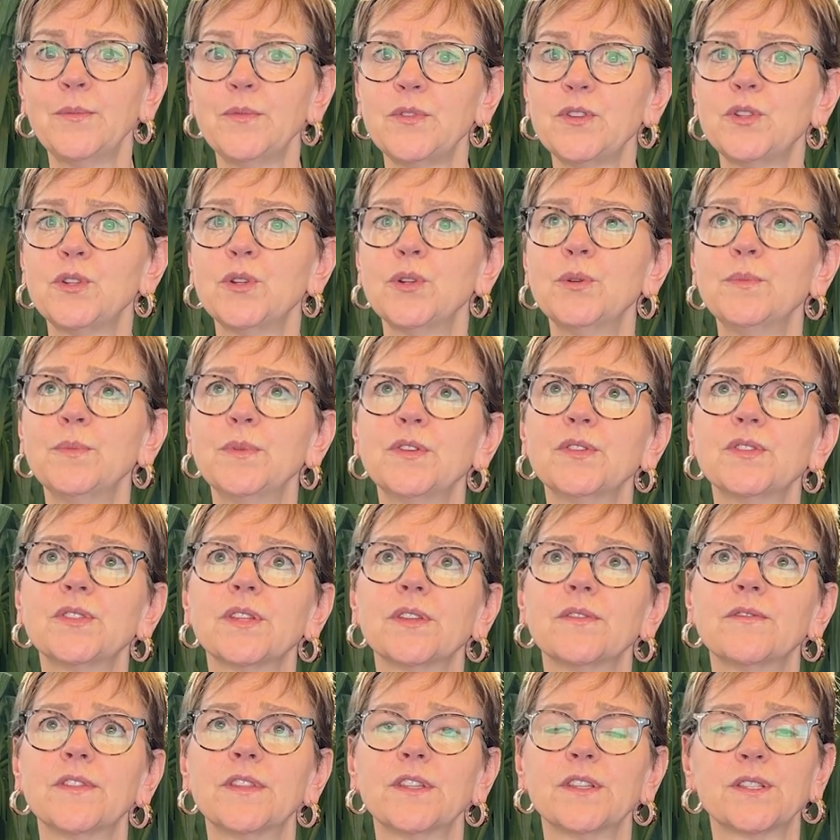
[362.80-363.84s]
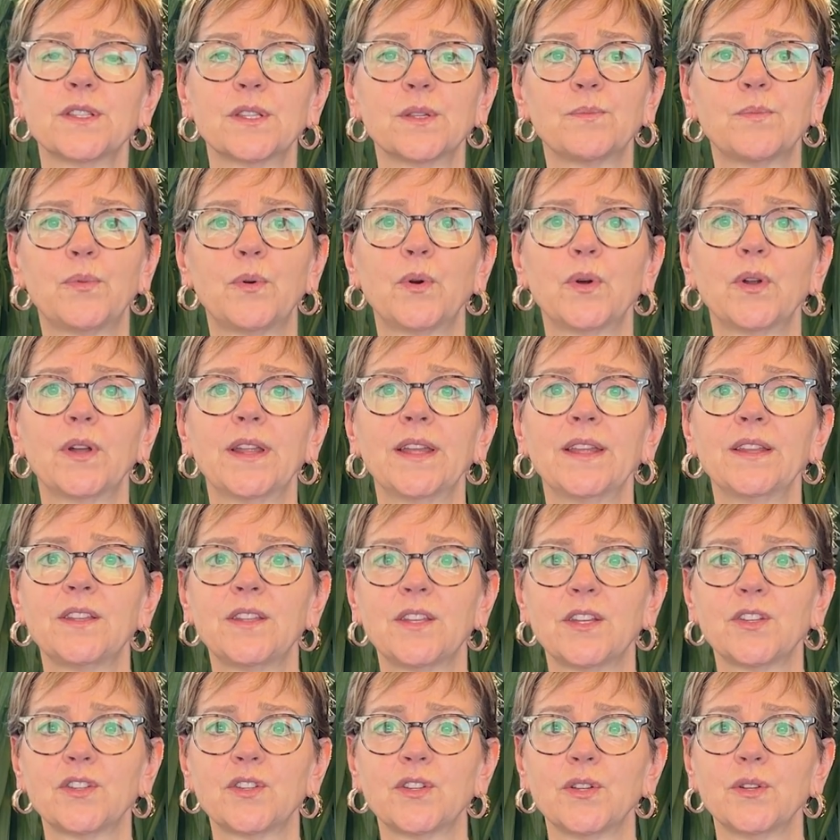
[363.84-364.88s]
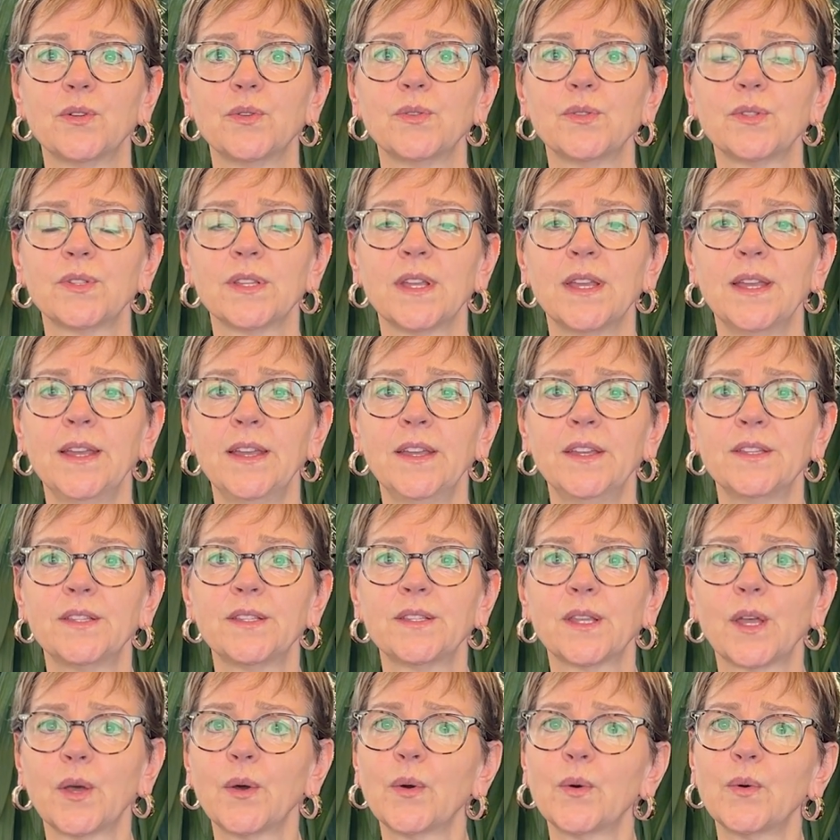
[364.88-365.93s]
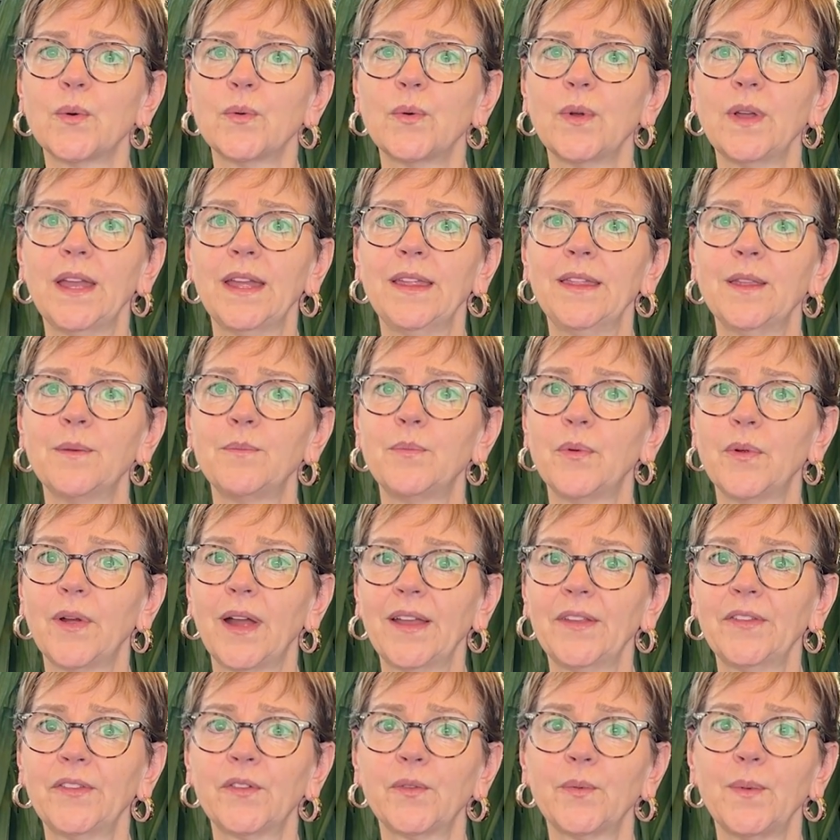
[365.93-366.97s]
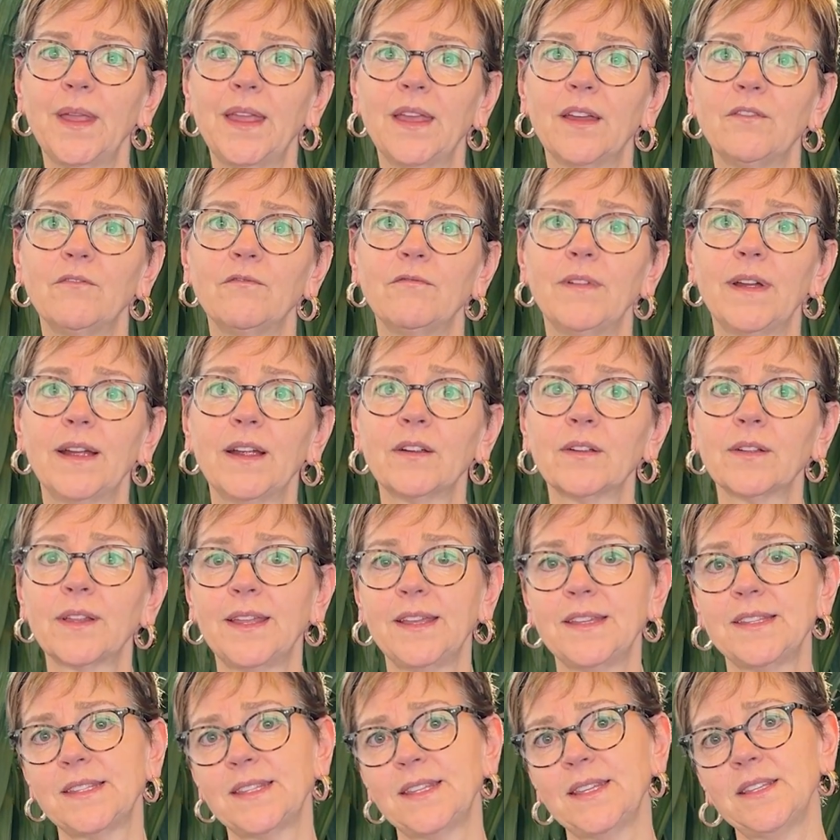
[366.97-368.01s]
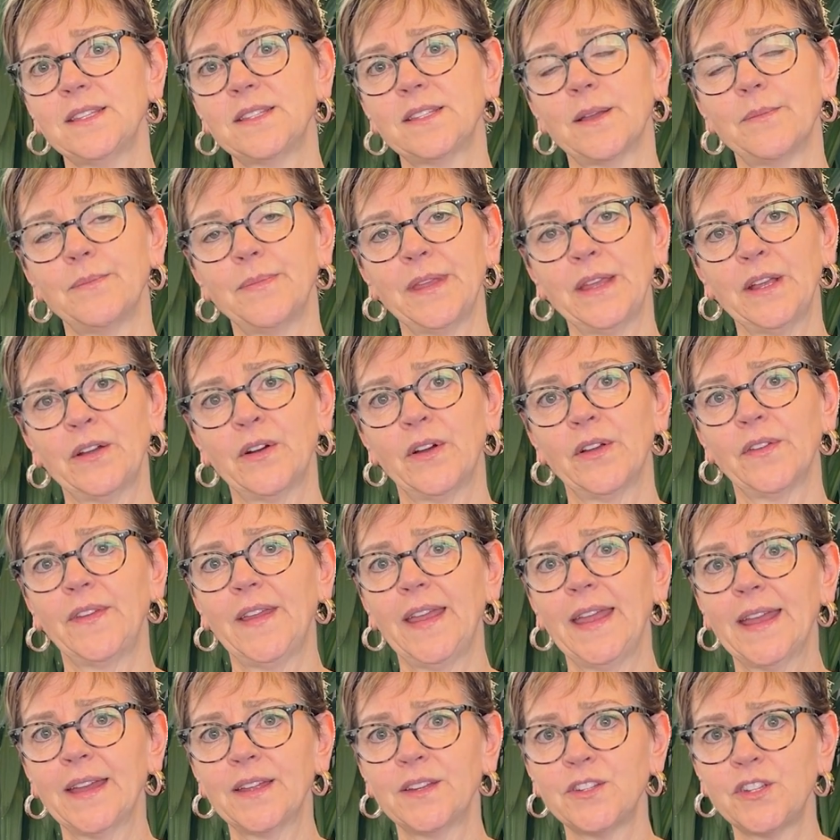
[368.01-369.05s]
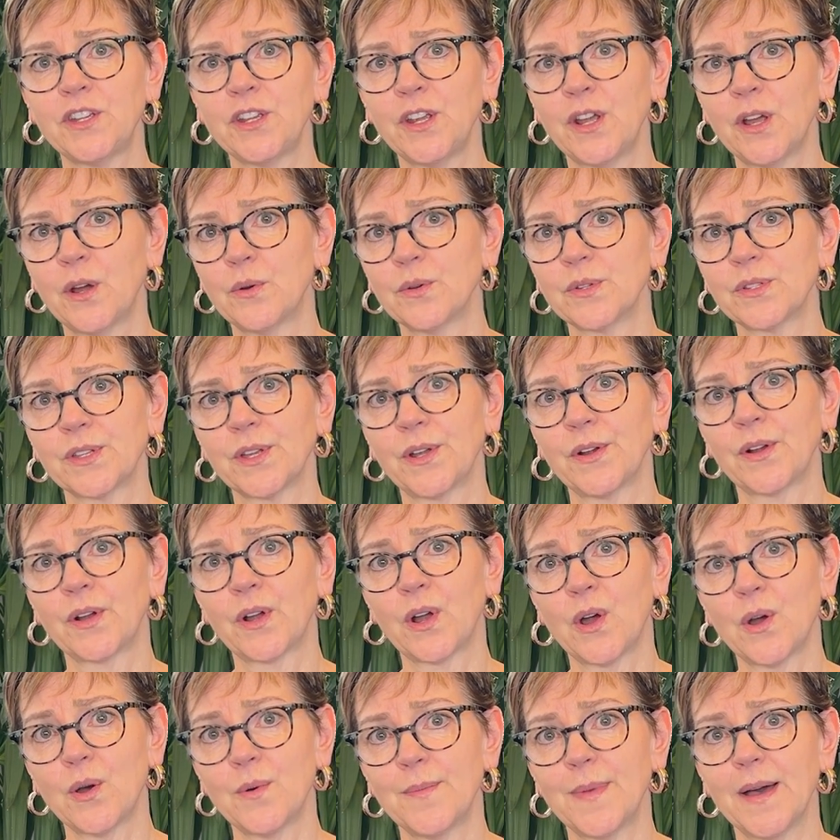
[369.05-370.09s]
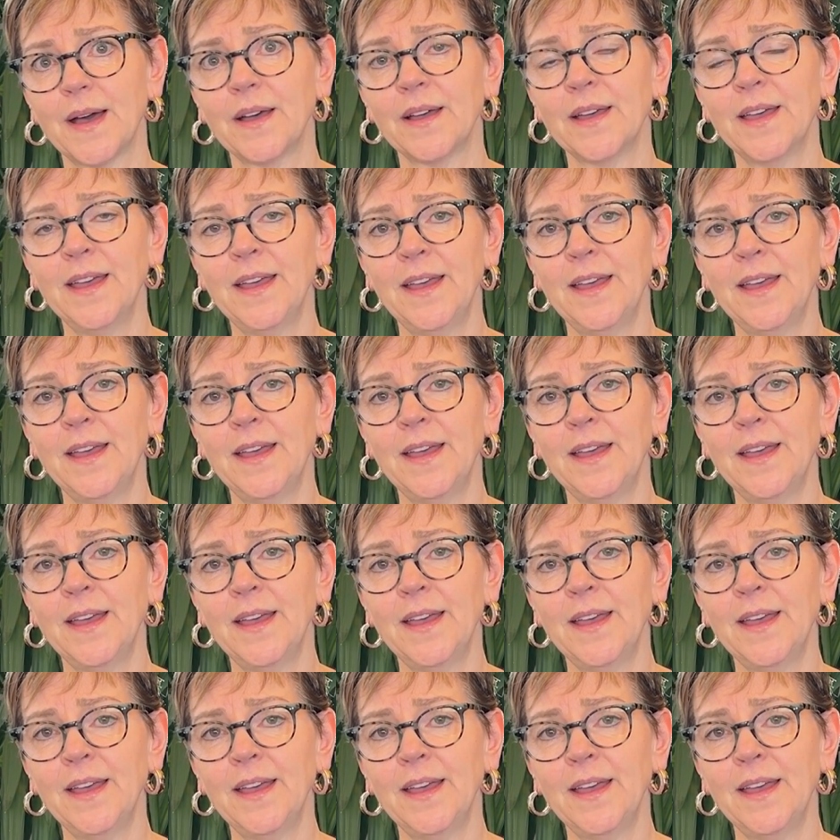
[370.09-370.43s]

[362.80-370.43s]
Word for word: tumors of the supporting tissues. So in the breast, we can rarely see something called angiosarcoma.